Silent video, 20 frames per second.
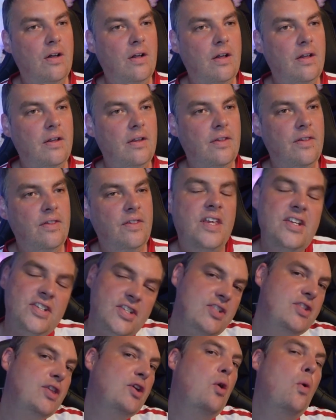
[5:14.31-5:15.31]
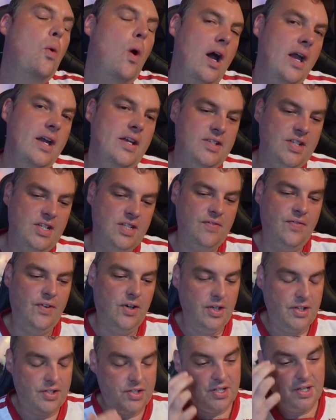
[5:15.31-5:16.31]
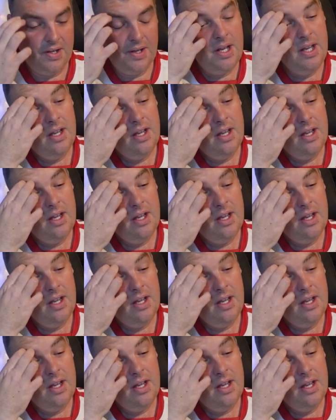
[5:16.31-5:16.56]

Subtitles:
this is the quietest voice.